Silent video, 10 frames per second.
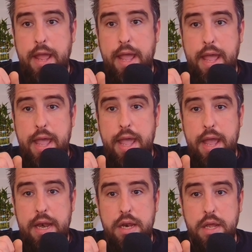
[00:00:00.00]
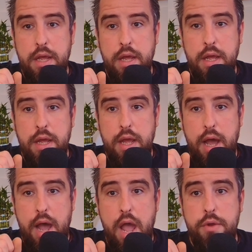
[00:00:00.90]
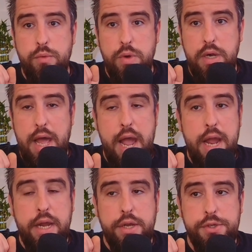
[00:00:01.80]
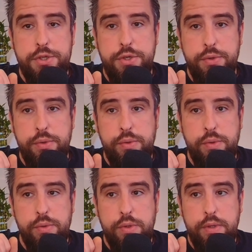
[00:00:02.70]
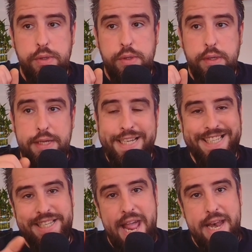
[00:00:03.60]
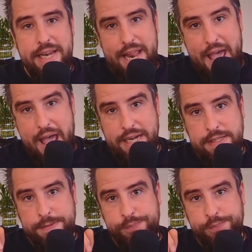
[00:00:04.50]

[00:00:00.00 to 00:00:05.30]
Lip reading: and I would like to extend that